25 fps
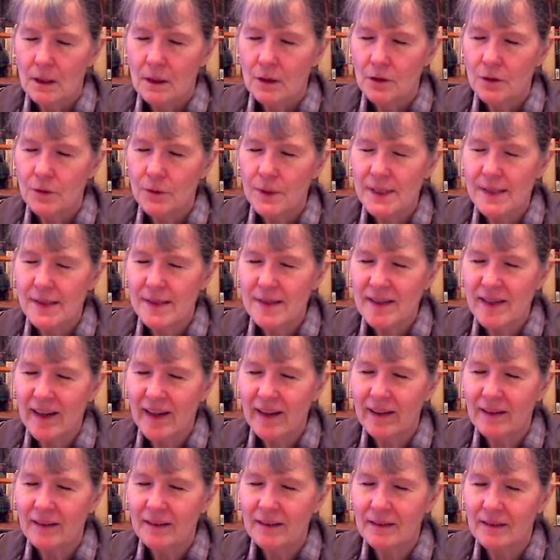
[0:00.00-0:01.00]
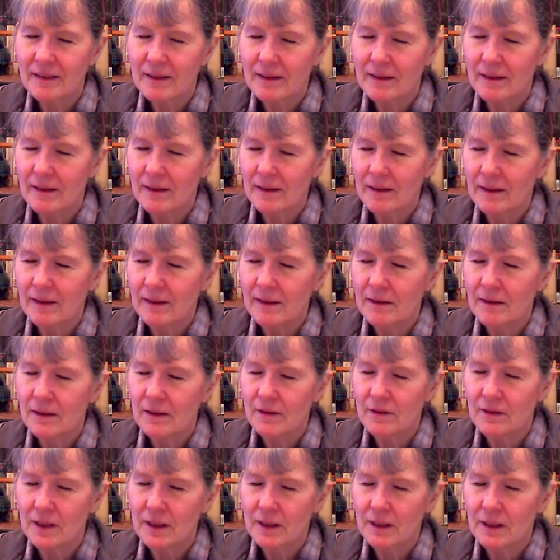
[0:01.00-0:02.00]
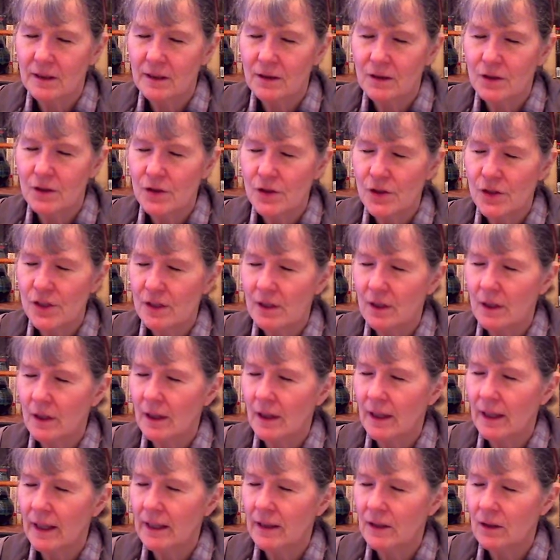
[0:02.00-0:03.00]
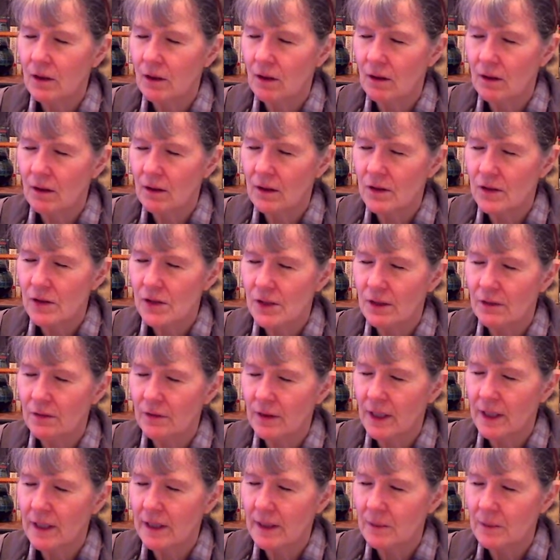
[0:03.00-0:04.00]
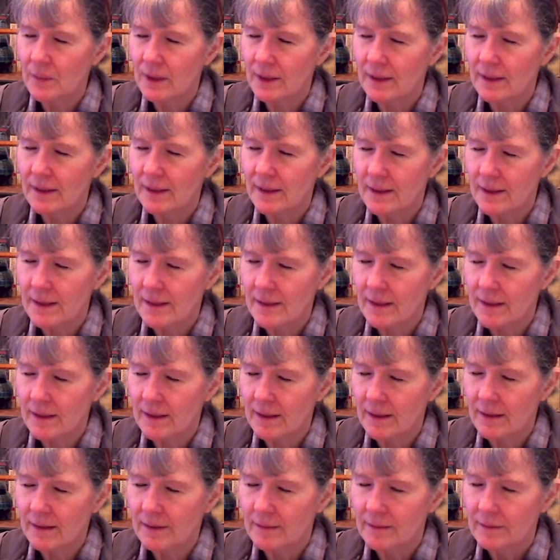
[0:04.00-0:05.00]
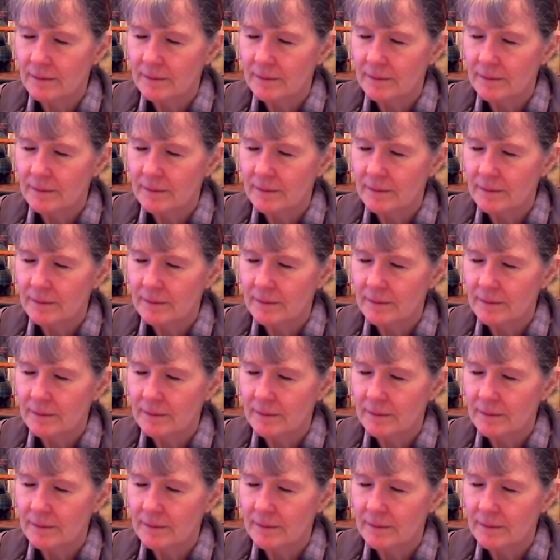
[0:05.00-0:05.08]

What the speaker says: who would stand at the gate of the ears and the hearts of anybody listening